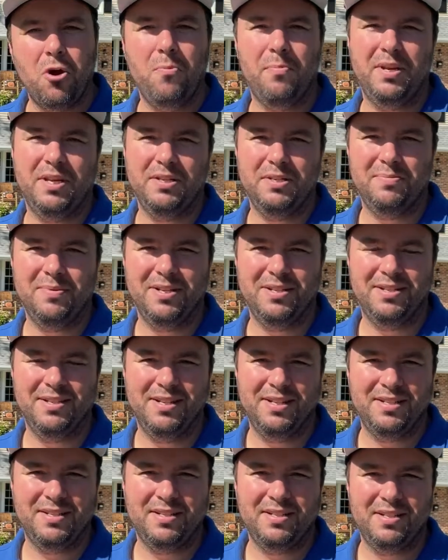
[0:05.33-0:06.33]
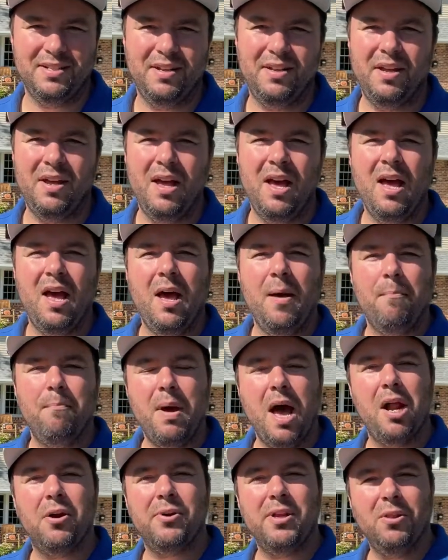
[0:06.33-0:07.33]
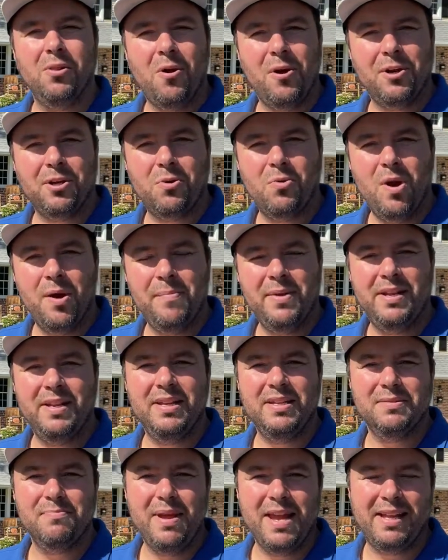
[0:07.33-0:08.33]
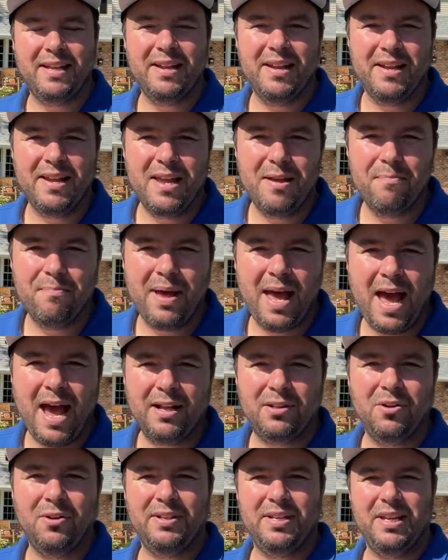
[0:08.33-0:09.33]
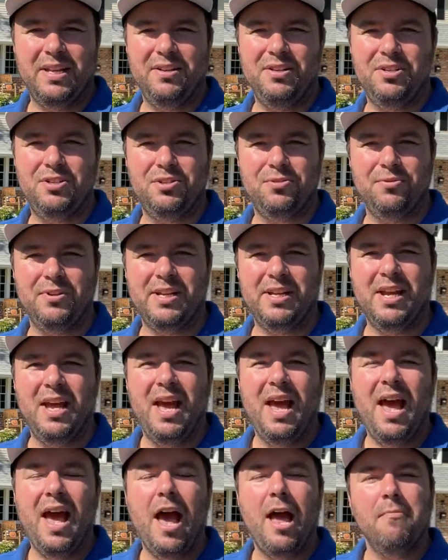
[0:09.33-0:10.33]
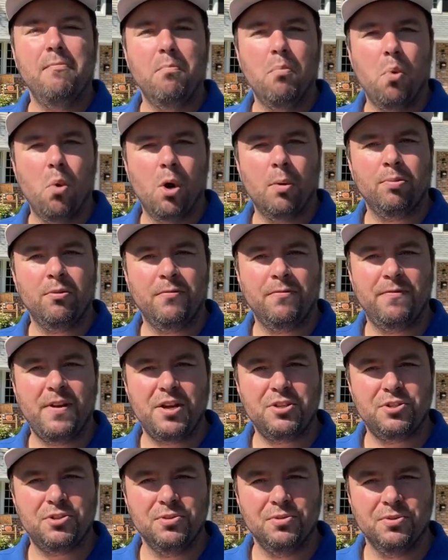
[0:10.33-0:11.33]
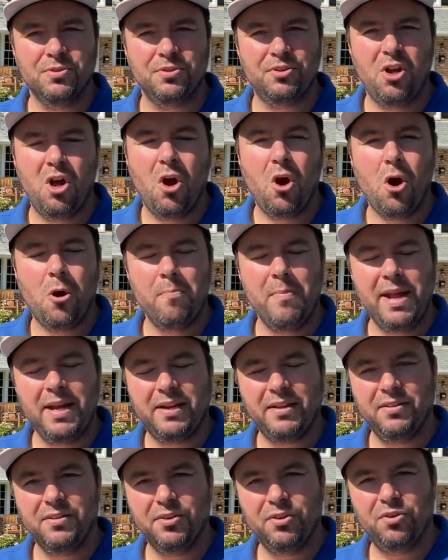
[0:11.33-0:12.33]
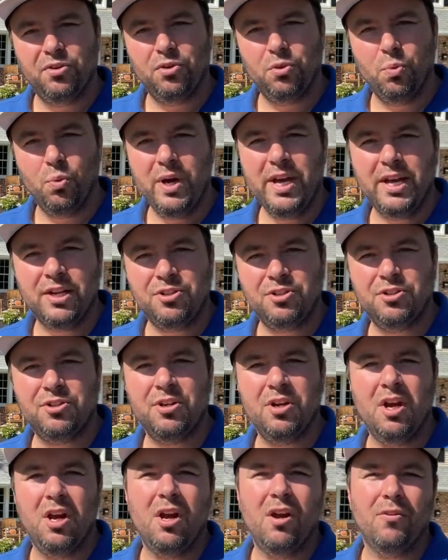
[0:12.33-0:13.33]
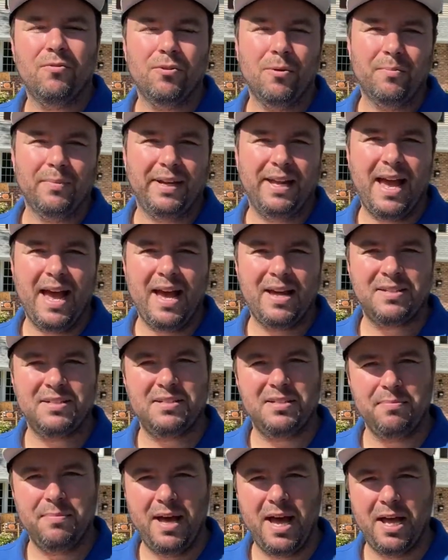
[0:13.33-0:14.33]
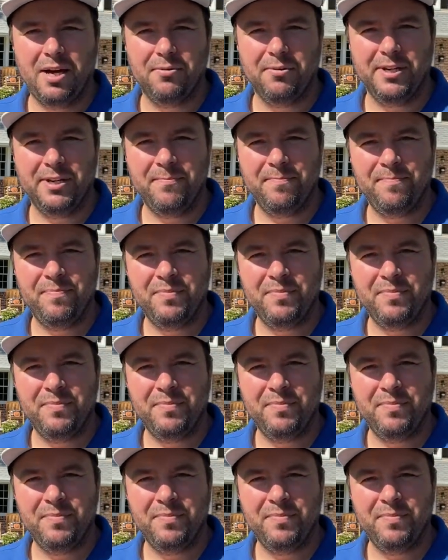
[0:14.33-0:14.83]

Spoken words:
Means Business. Battery lawn equipment is making an impact on the industry, and more professionals are making the switch from gas to battery.